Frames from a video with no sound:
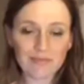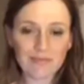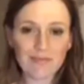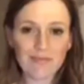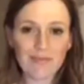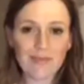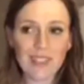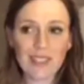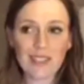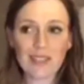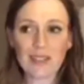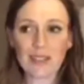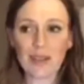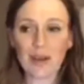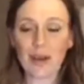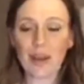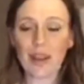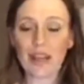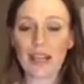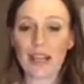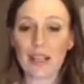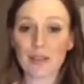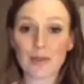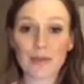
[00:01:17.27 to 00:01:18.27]
So, and
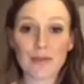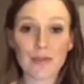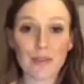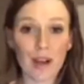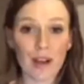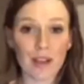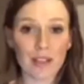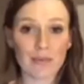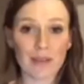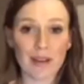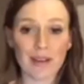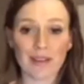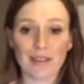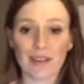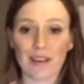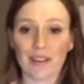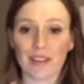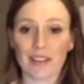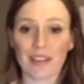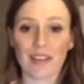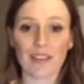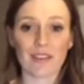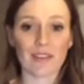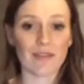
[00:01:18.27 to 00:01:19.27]
as we've talked about in all
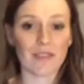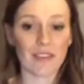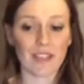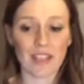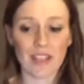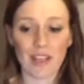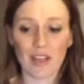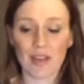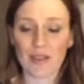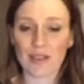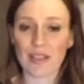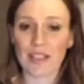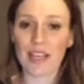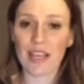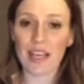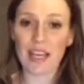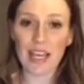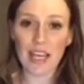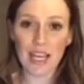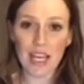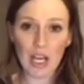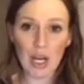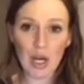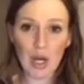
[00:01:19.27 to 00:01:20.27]
the other videos,
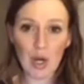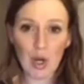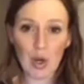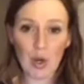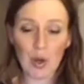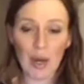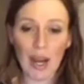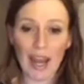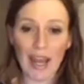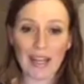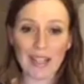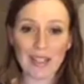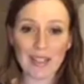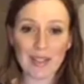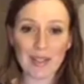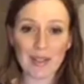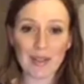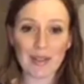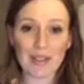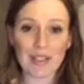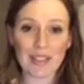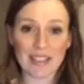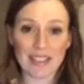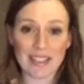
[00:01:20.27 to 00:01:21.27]

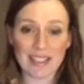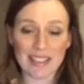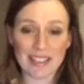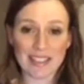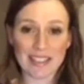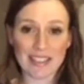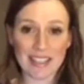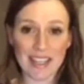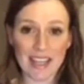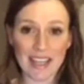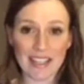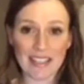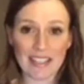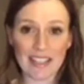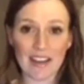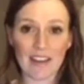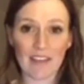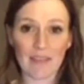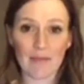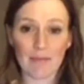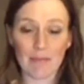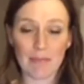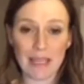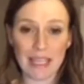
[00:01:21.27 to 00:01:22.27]
gratitude is a state
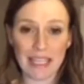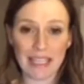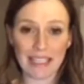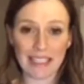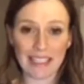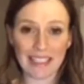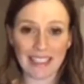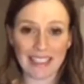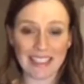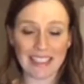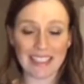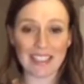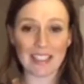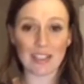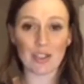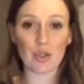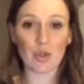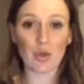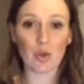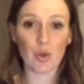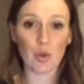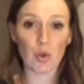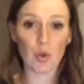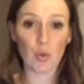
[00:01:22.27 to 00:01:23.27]
of being. It is
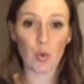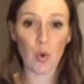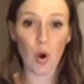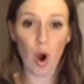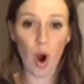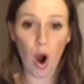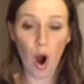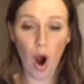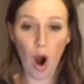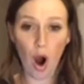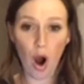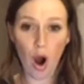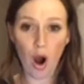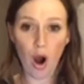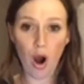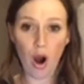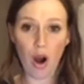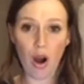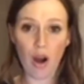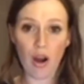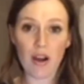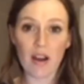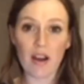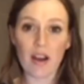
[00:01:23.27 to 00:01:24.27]
who you
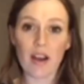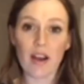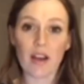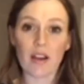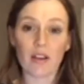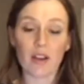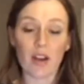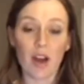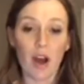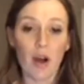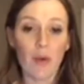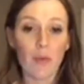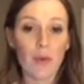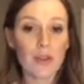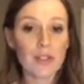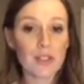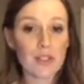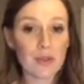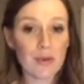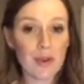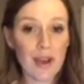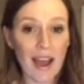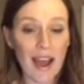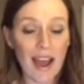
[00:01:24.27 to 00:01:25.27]
are, not what
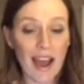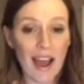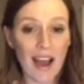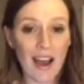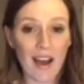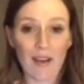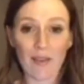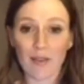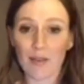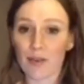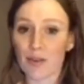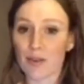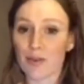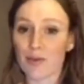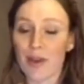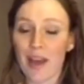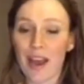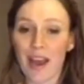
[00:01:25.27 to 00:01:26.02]
you have or you have